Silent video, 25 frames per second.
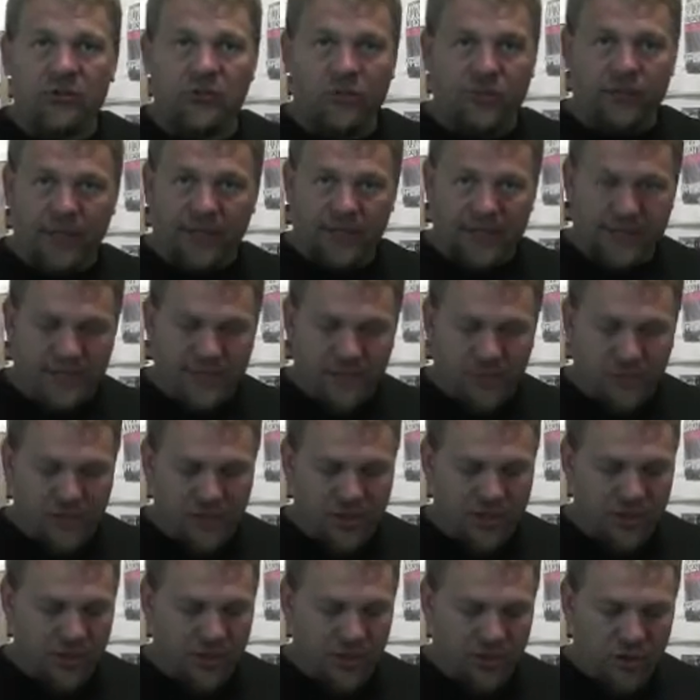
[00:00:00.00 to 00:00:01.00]
replace them with
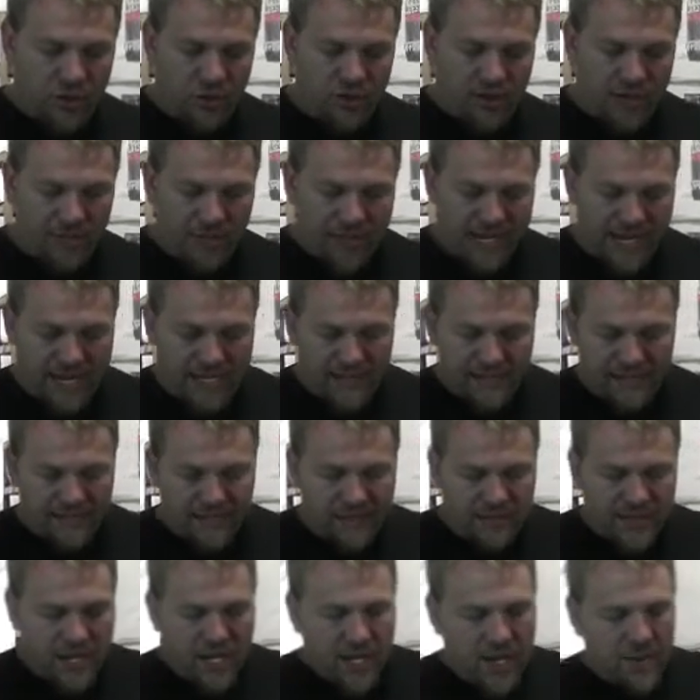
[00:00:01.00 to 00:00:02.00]
another OEM gasket.